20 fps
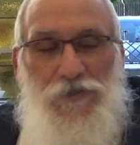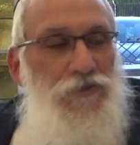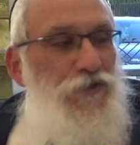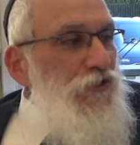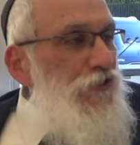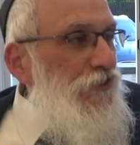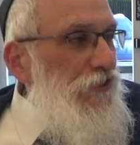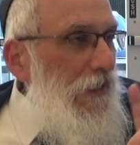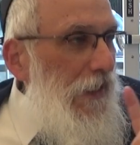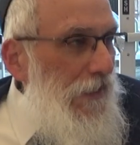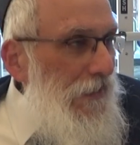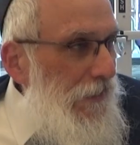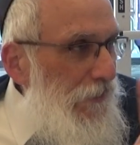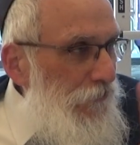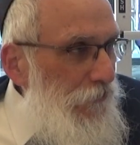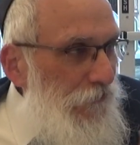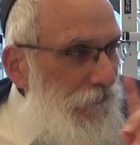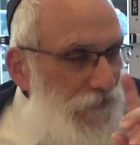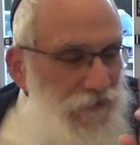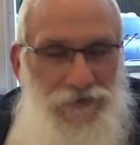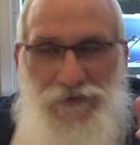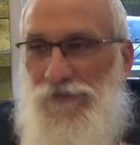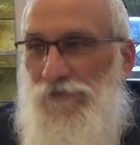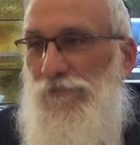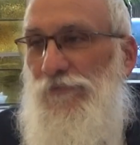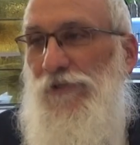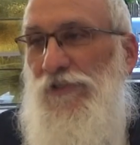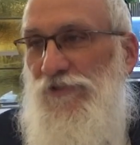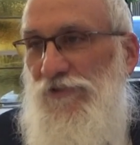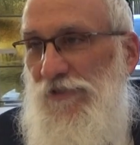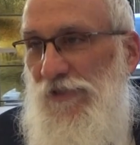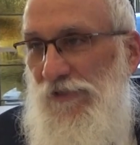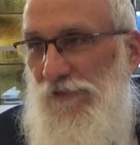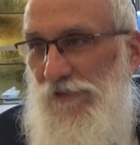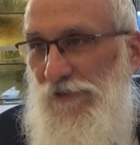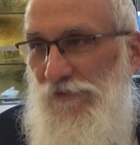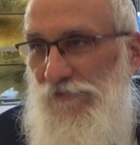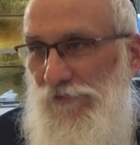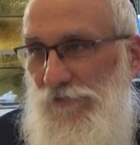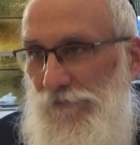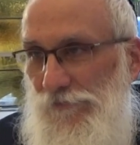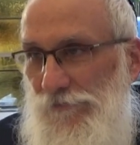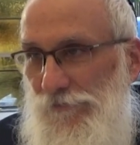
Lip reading: Yeshaya Navi didn't reach that level.